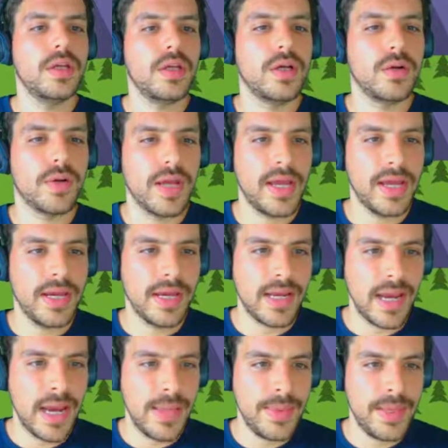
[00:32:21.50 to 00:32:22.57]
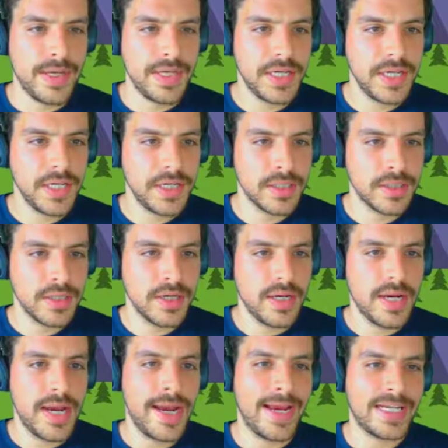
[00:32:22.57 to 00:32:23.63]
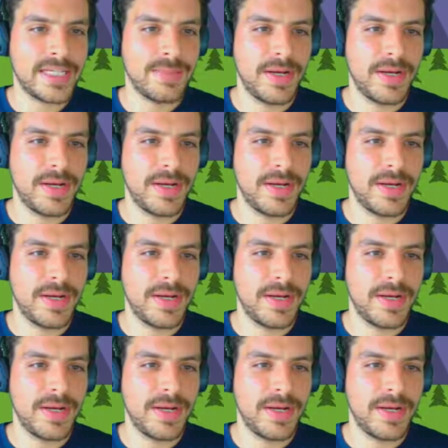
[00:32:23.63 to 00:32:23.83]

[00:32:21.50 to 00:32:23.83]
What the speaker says: okay, and then here ax